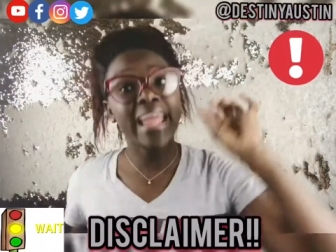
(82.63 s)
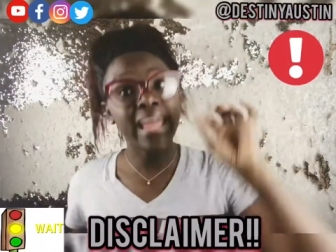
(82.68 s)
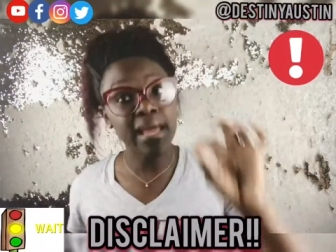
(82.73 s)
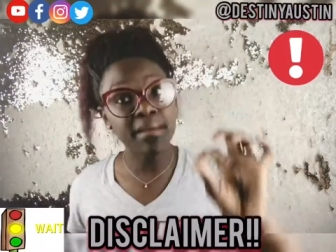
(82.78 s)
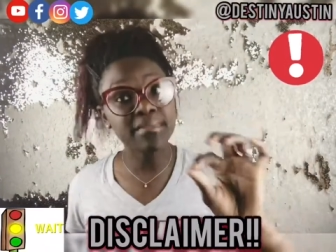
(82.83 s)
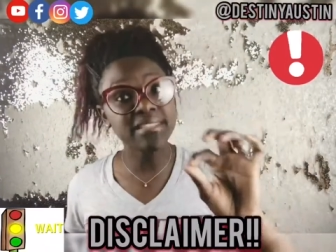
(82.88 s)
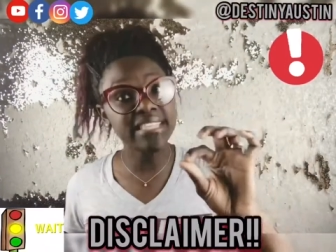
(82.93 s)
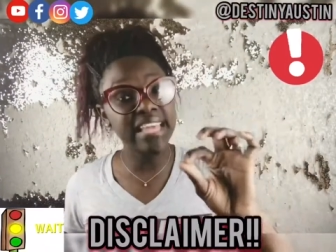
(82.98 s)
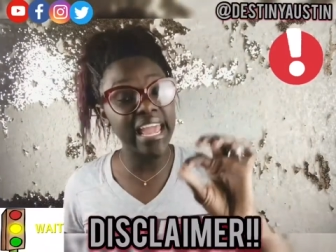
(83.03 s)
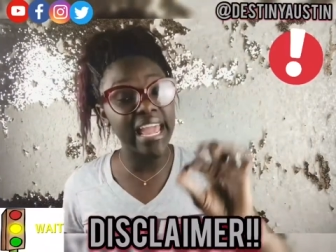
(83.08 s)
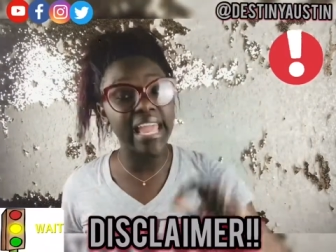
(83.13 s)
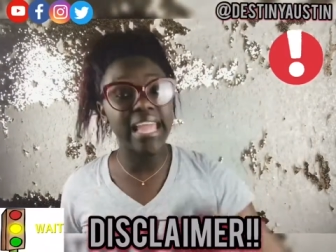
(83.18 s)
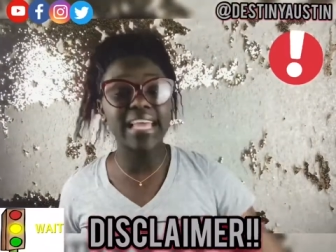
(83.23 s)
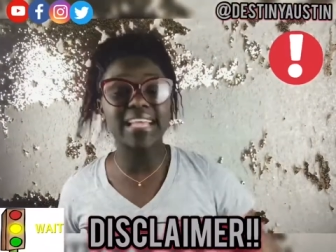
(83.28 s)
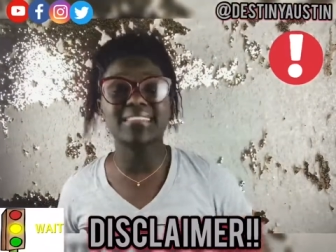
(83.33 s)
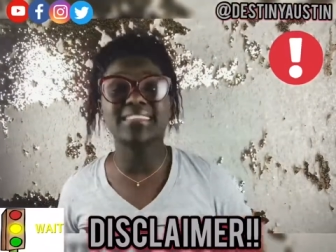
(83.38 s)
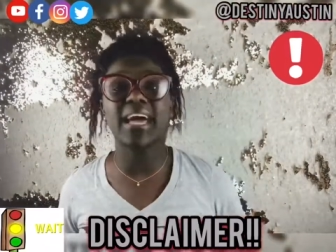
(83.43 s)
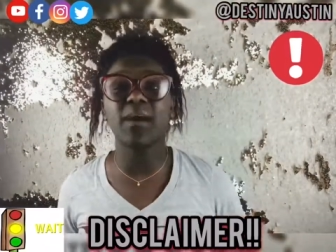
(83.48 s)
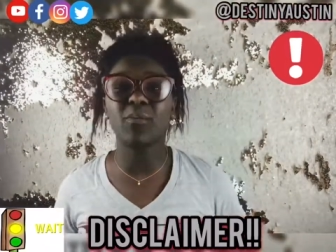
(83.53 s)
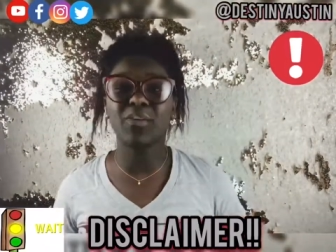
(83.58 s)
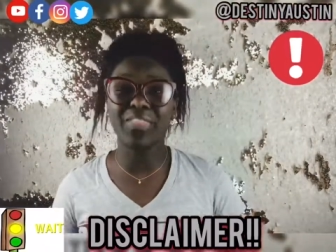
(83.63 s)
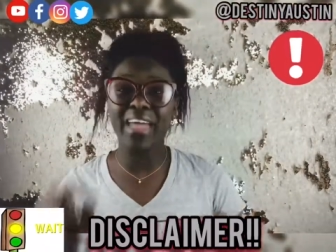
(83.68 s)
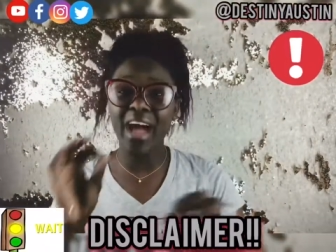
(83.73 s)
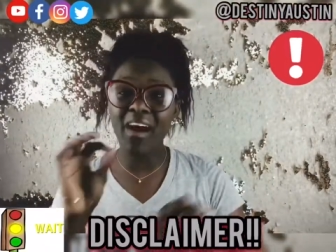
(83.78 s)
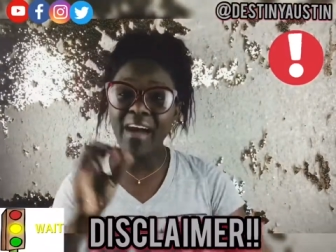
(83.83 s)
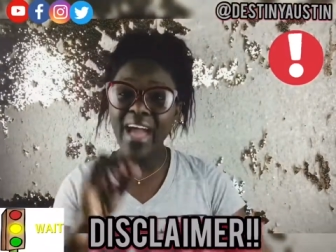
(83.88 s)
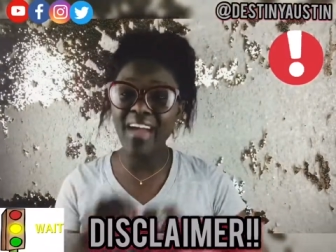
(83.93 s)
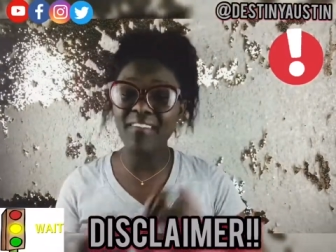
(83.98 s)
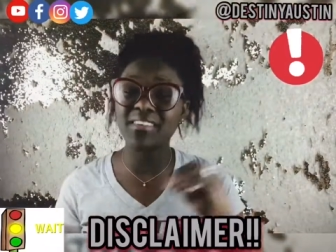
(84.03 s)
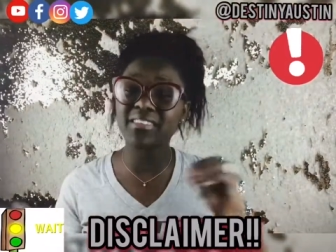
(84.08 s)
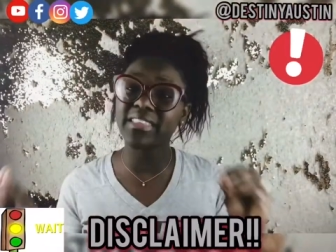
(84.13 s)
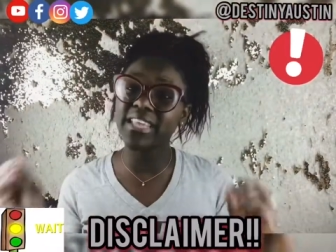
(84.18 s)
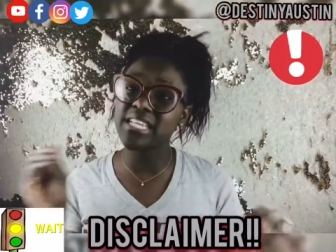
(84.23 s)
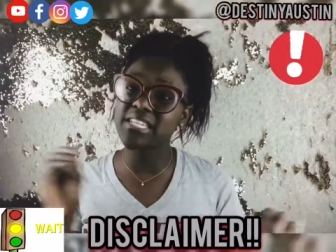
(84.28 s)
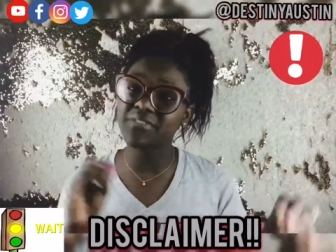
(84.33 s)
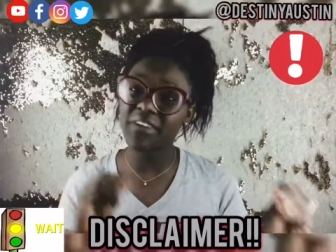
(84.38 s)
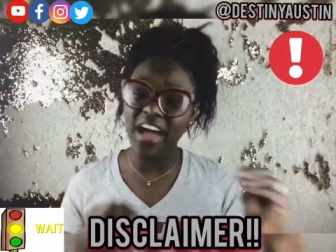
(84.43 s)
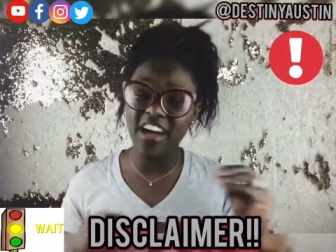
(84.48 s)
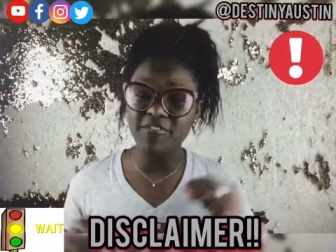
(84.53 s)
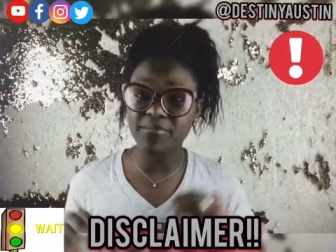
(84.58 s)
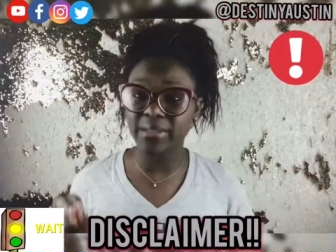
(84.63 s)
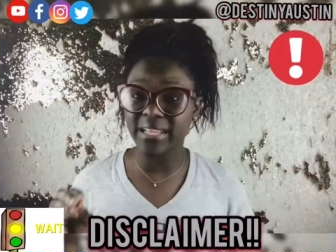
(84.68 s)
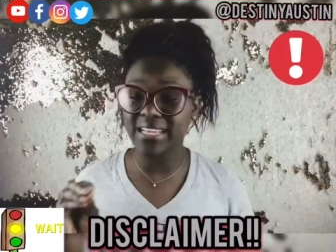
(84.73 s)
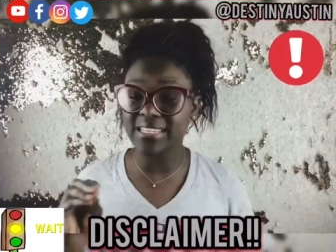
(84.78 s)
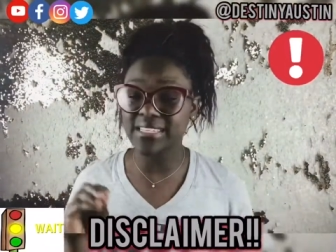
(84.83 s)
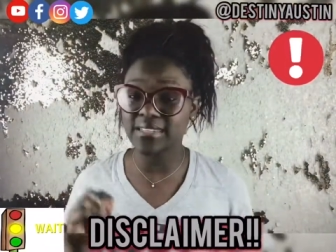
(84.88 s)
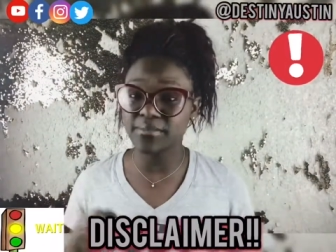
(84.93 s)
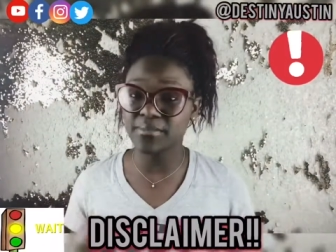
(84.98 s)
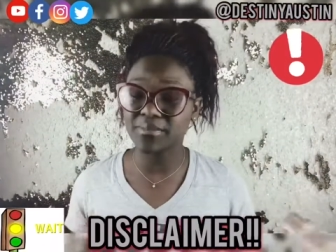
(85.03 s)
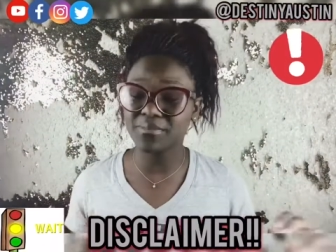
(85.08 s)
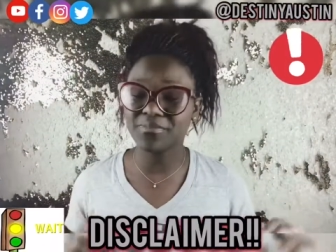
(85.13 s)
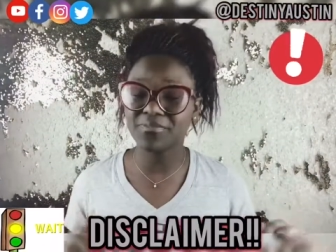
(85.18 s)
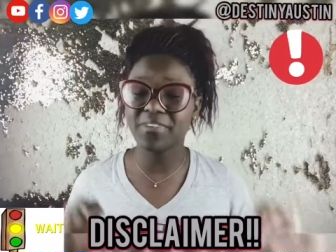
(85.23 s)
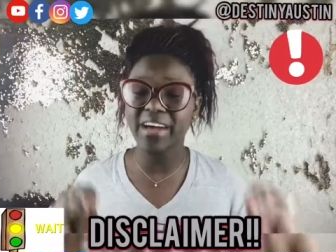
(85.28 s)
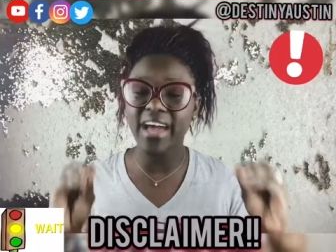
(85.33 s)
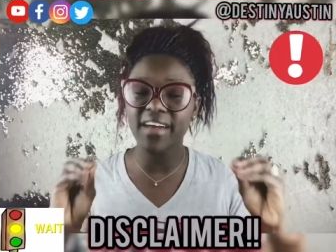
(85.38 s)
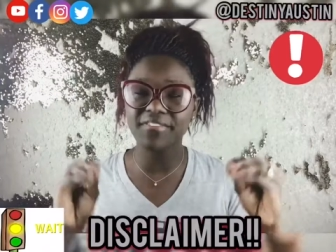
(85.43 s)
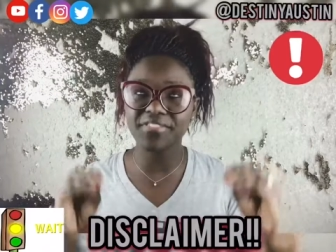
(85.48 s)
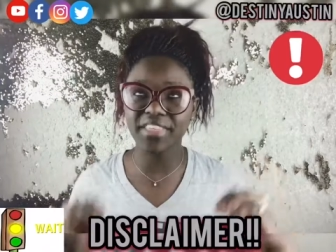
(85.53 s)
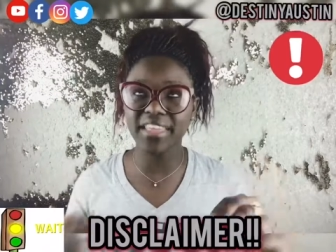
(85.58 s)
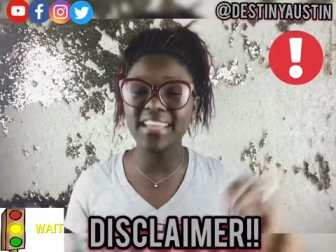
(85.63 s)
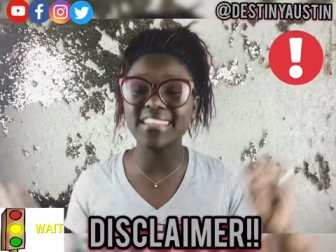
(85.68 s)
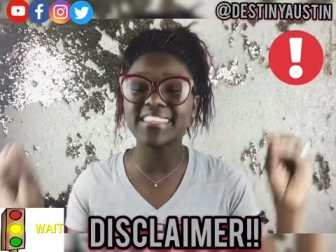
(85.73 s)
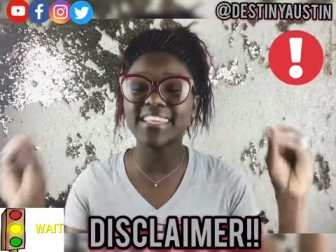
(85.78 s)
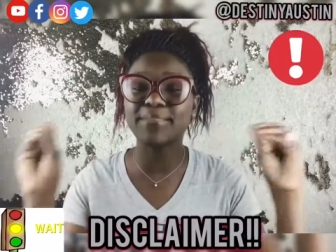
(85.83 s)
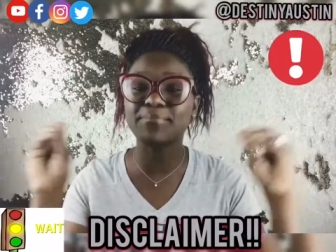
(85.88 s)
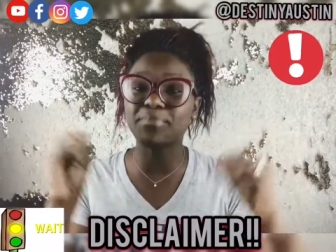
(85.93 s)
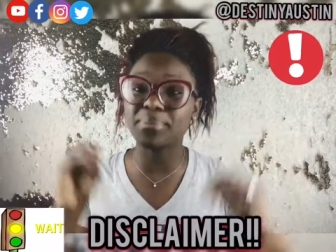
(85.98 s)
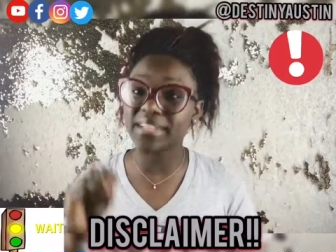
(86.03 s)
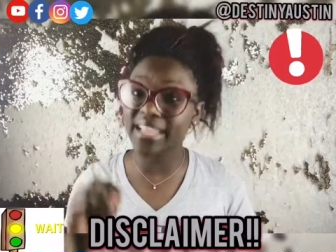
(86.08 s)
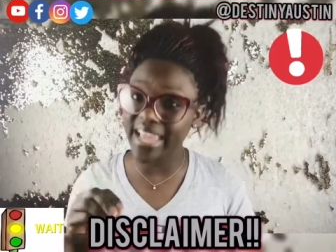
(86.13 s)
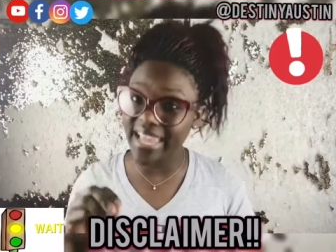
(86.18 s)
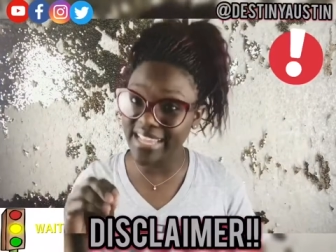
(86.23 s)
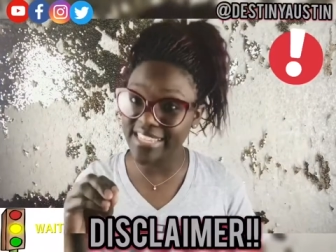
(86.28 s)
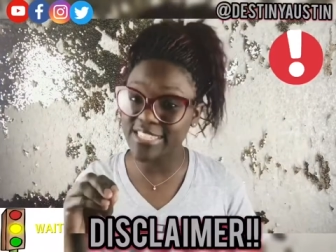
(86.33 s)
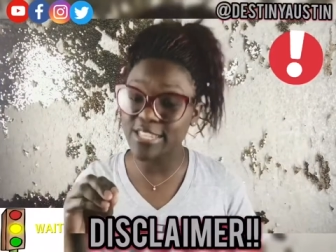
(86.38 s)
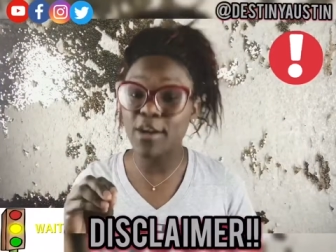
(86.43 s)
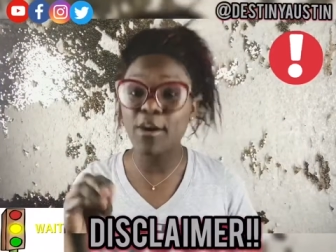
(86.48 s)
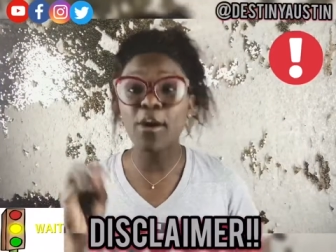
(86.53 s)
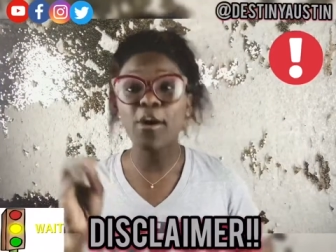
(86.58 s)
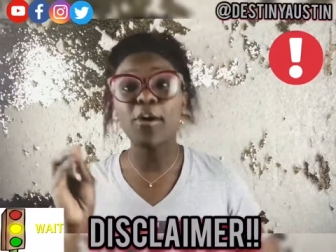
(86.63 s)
am saying is that without having these five places five things in place